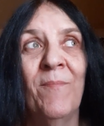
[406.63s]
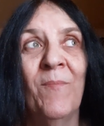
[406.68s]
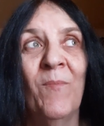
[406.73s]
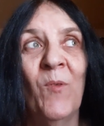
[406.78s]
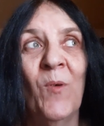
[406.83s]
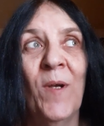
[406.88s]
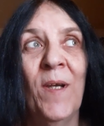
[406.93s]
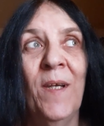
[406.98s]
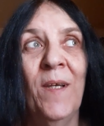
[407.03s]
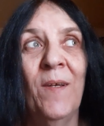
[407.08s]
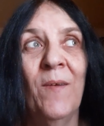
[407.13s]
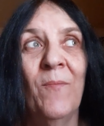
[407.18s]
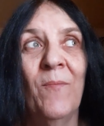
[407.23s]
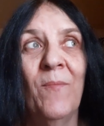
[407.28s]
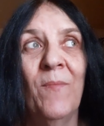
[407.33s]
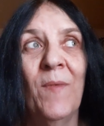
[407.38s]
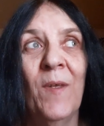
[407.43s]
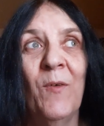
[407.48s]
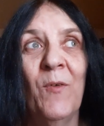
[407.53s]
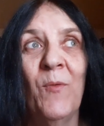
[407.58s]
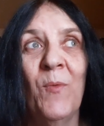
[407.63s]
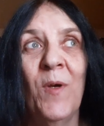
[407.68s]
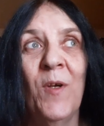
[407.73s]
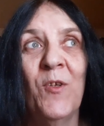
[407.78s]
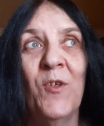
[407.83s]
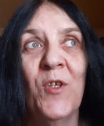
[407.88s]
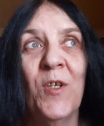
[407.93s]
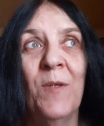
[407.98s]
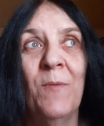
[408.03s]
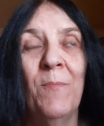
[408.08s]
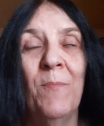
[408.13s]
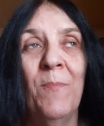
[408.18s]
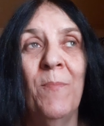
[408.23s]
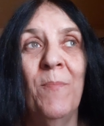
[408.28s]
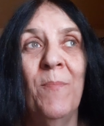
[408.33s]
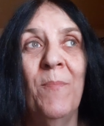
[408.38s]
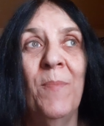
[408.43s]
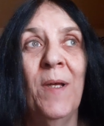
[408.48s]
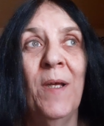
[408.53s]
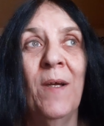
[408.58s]
Right? I was watching,
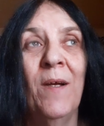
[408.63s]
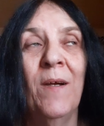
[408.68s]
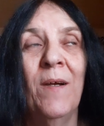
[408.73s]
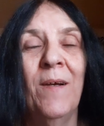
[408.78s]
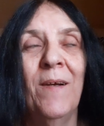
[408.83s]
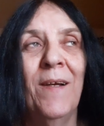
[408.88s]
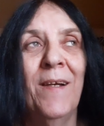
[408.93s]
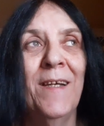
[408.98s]
I